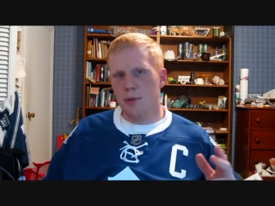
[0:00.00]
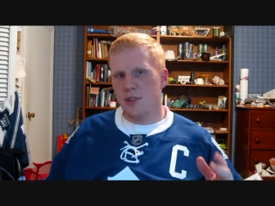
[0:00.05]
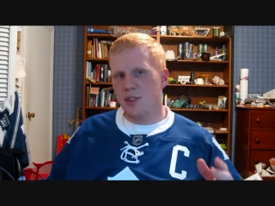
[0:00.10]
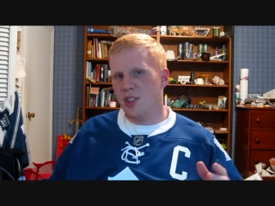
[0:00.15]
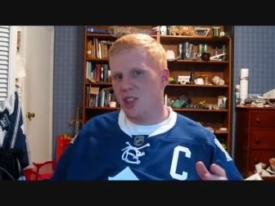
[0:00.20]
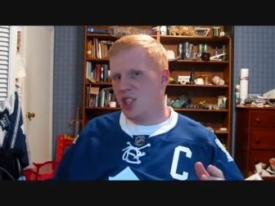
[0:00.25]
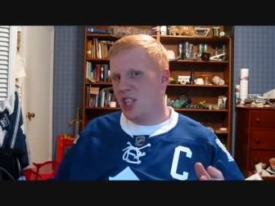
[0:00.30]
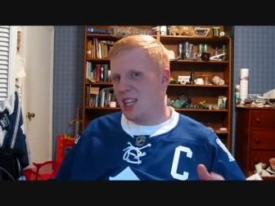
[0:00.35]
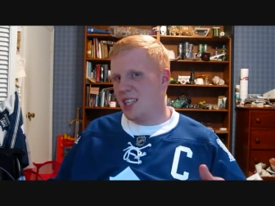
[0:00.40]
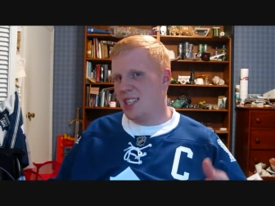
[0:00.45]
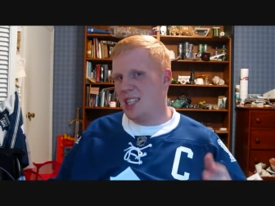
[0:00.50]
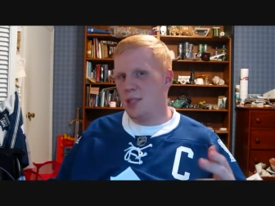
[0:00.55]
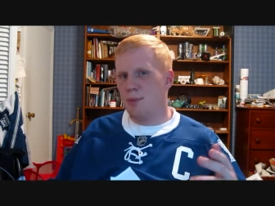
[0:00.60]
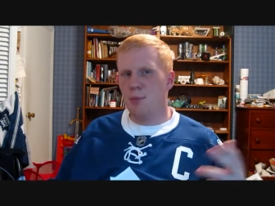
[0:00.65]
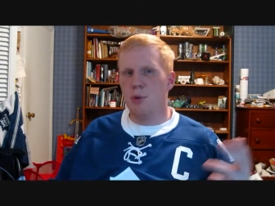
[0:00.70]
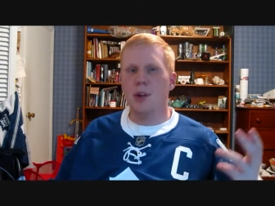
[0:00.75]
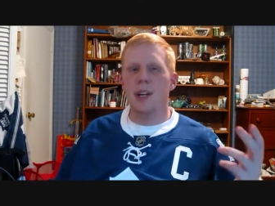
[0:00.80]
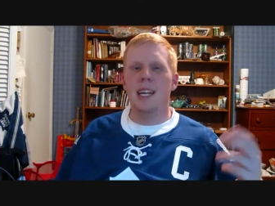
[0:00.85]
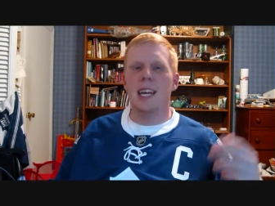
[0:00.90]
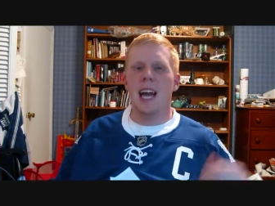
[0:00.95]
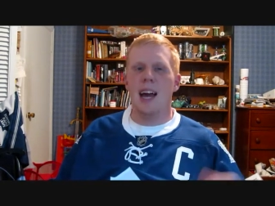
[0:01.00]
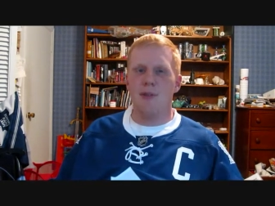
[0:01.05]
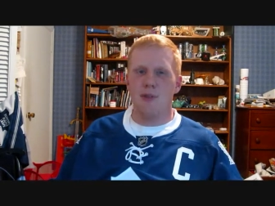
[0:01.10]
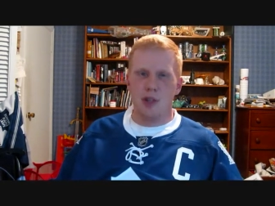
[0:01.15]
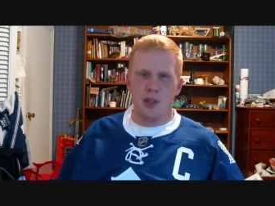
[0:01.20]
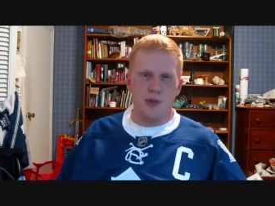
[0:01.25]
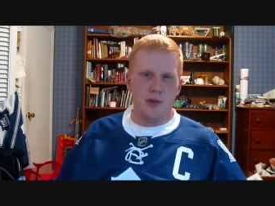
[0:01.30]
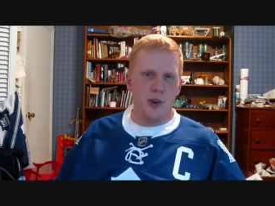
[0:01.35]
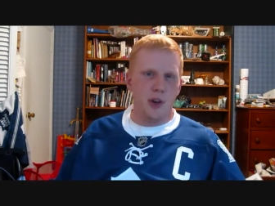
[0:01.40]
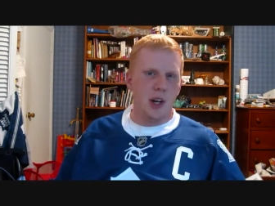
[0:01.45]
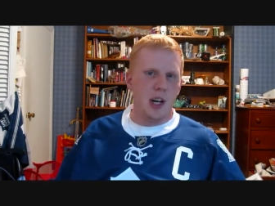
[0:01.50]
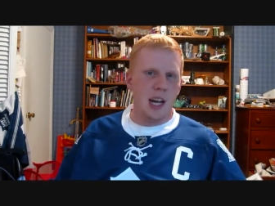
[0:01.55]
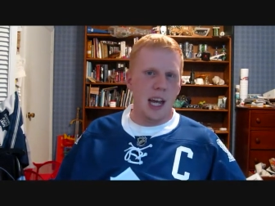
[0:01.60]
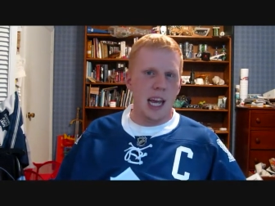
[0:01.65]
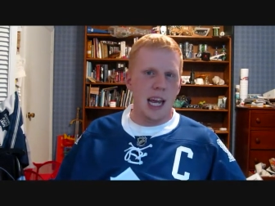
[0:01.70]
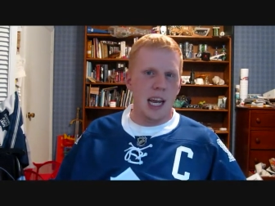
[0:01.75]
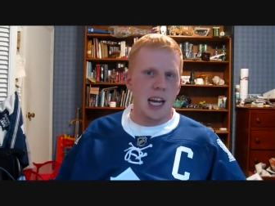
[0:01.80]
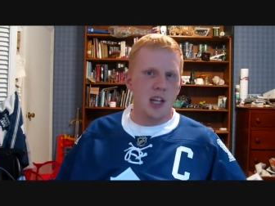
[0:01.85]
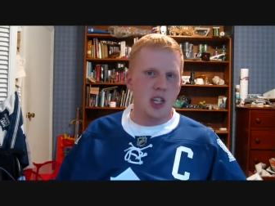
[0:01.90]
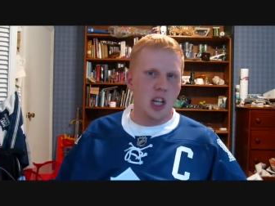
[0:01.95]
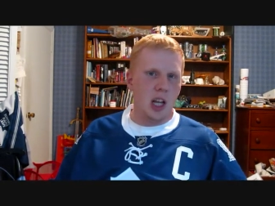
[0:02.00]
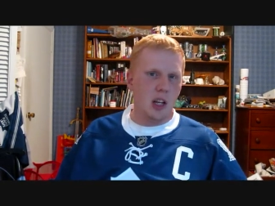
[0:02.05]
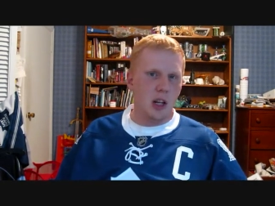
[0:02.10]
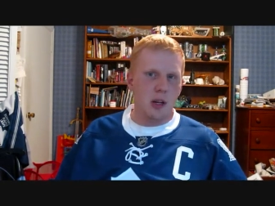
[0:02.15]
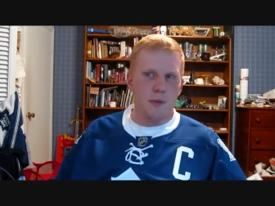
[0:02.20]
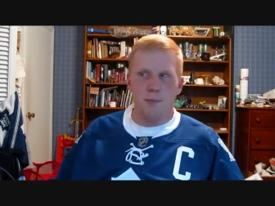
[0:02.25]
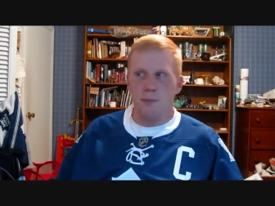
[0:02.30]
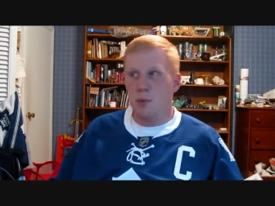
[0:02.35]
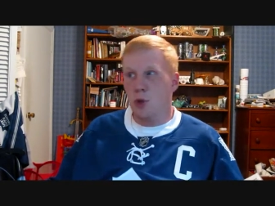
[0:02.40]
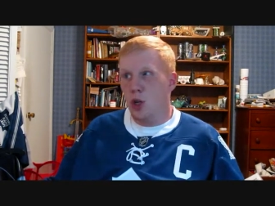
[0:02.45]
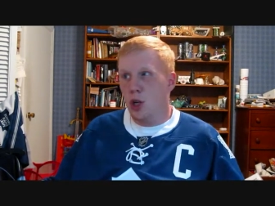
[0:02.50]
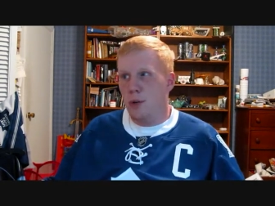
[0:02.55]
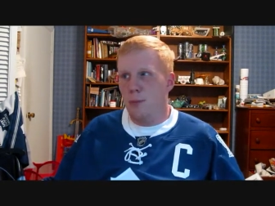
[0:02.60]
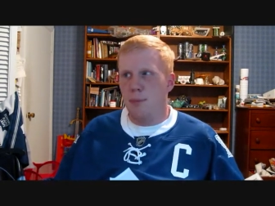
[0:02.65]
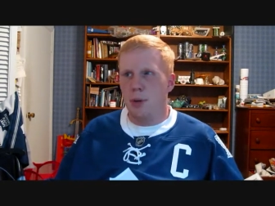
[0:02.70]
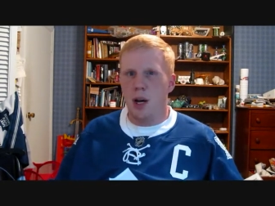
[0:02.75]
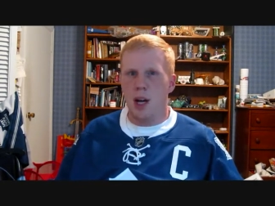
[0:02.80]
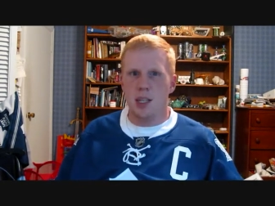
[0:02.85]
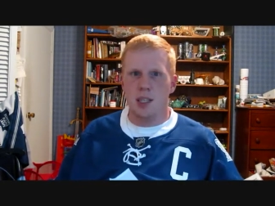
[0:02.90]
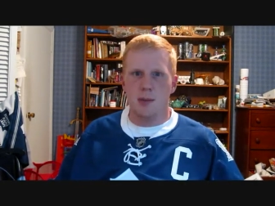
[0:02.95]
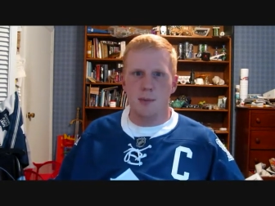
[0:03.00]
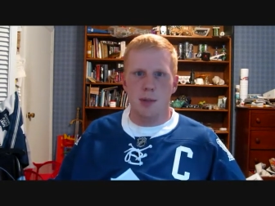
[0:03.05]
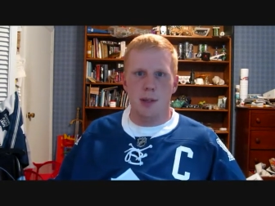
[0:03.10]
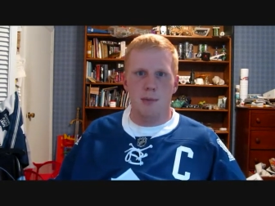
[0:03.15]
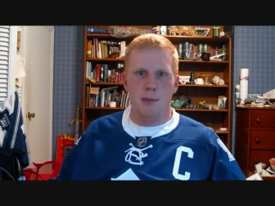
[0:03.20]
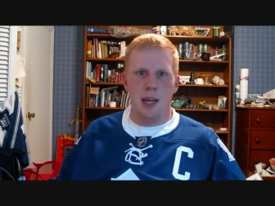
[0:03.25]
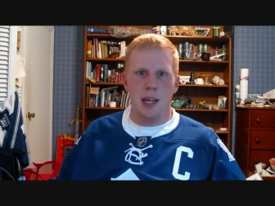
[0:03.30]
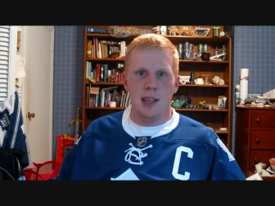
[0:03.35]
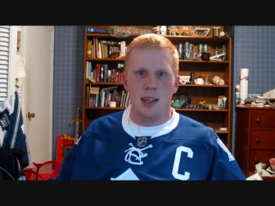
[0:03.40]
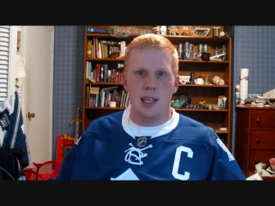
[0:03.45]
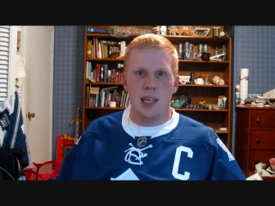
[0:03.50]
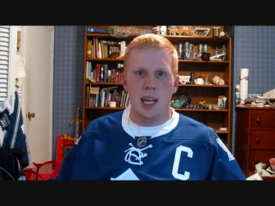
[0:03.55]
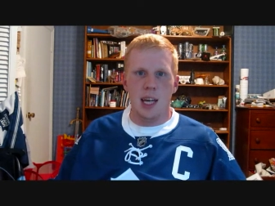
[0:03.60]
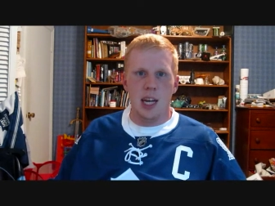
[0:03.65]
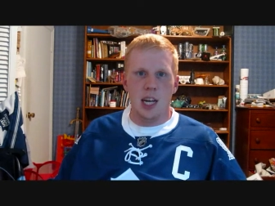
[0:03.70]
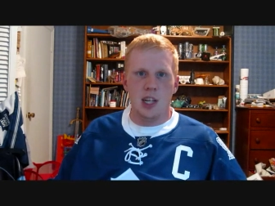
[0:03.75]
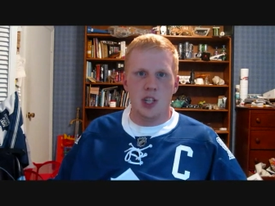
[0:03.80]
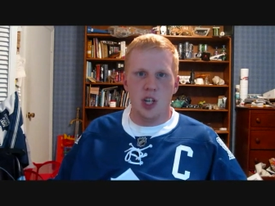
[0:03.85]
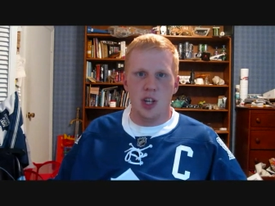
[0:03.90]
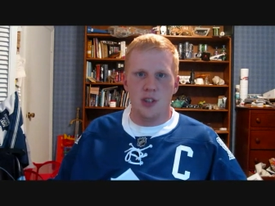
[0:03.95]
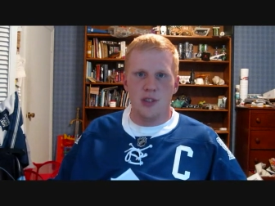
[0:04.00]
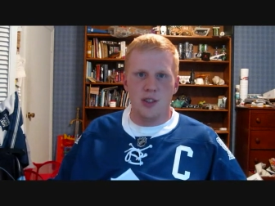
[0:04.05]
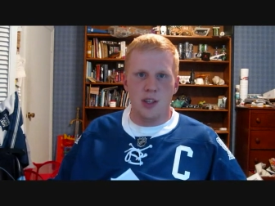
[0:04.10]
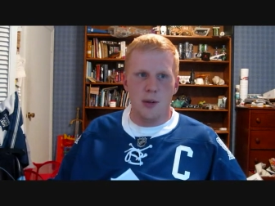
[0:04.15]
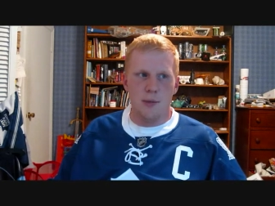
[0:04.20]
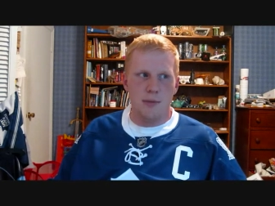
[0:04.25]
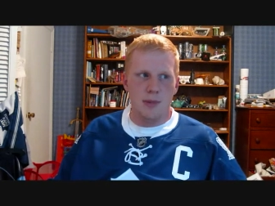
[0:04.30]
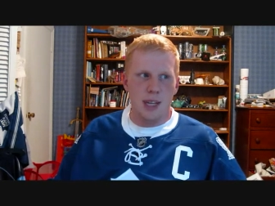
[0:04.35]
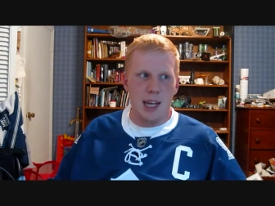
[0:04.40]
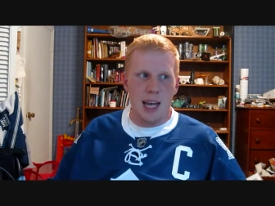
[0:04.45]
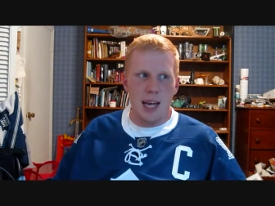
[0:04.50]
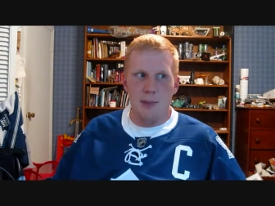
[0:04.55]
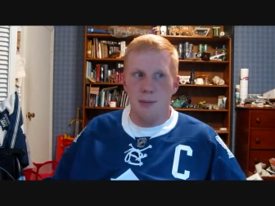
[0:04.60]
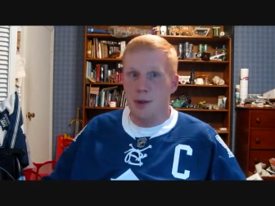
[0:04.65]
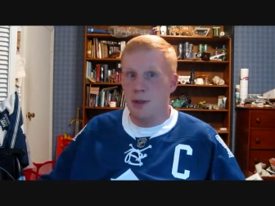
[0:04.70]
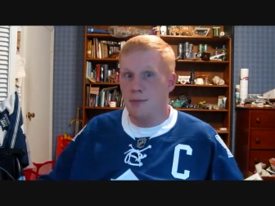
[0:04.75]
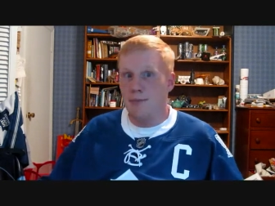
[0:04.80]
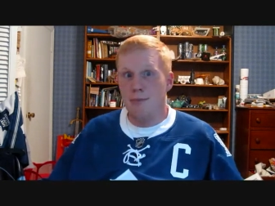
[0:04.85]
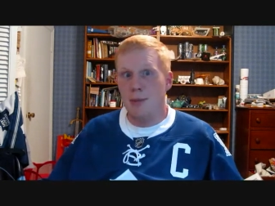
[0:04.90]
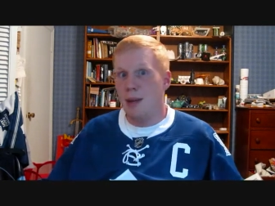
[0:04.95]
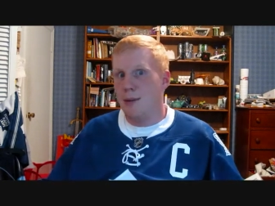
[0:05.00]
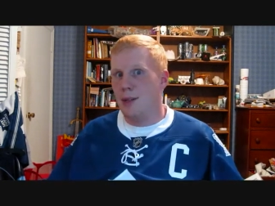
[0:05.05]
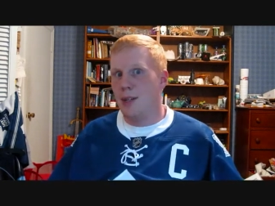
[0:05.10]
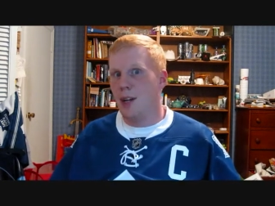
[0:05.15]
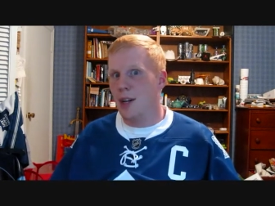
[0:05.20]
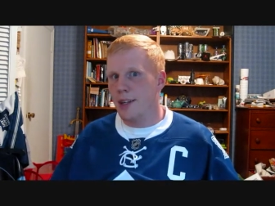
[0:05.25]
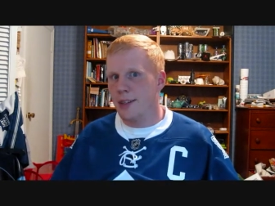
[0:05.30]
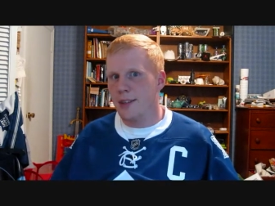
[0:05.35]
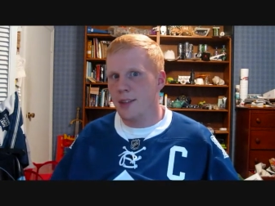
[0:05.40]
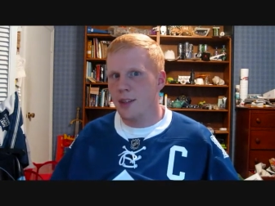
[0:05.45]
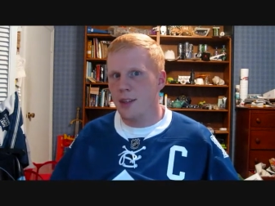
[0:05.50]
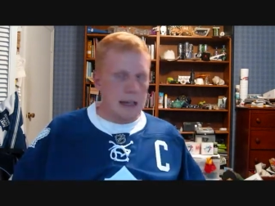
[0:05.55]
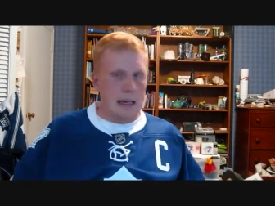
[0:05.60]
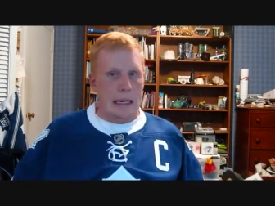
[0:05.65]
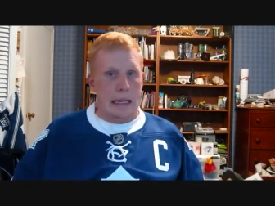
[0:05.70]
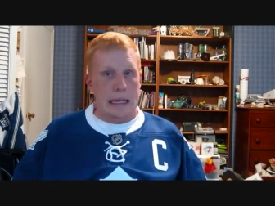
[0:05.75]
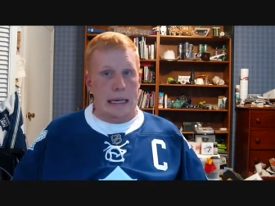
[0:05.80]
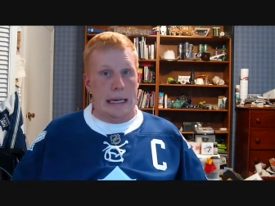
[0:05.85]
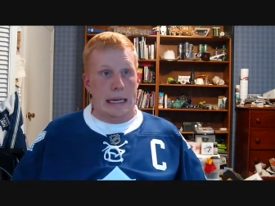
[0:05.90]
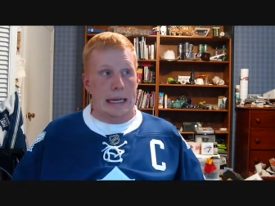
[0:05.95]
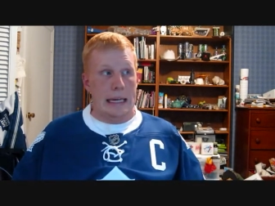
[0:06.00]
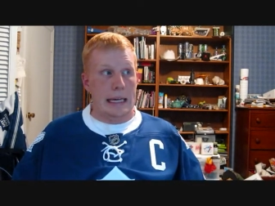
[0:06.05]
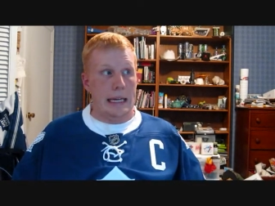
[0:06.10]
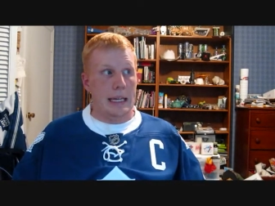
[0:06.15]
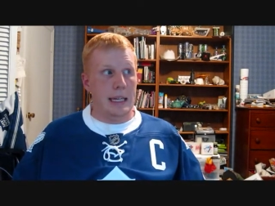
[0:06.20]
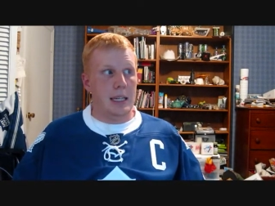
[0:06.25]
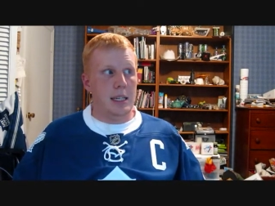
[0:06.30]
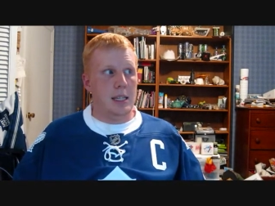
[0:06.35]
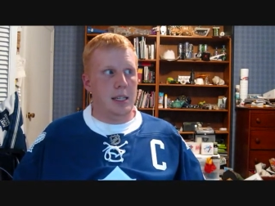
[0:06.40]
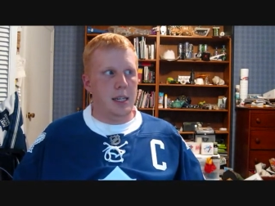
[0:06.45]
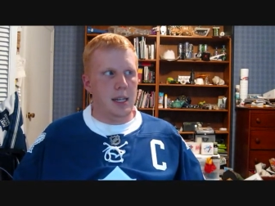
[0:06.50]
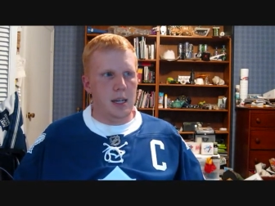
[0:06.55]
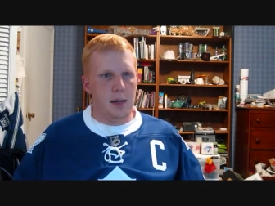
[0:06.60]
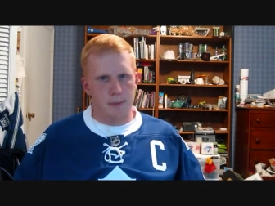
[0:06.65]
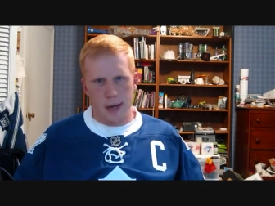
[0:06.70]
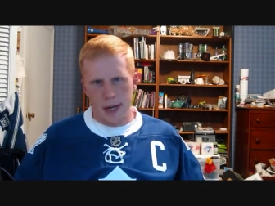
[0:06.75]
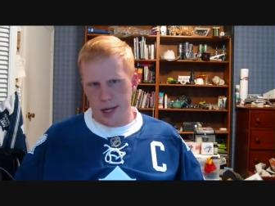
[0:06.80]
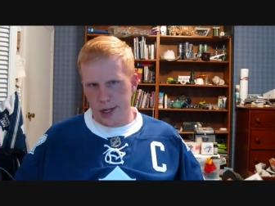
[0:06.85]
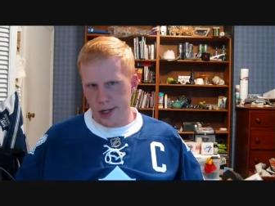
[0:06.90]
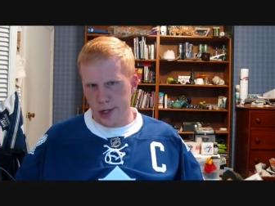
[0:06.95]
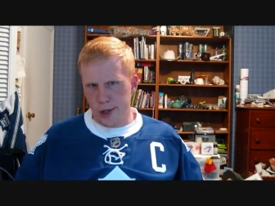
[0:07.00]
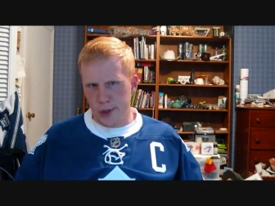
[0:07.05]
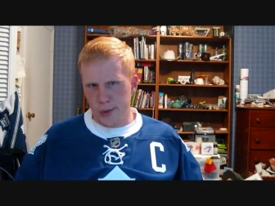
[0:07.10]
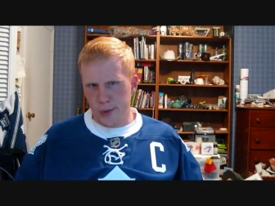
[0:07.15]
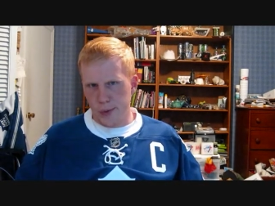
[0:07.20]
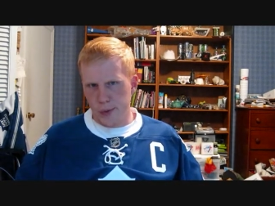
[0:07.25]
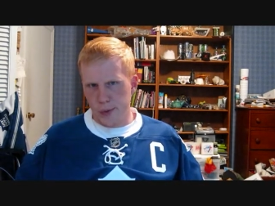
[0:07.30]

suggest he's pretty average for an AHLer, could possibly make the NHL someday, but maybe not. And DiDomenico.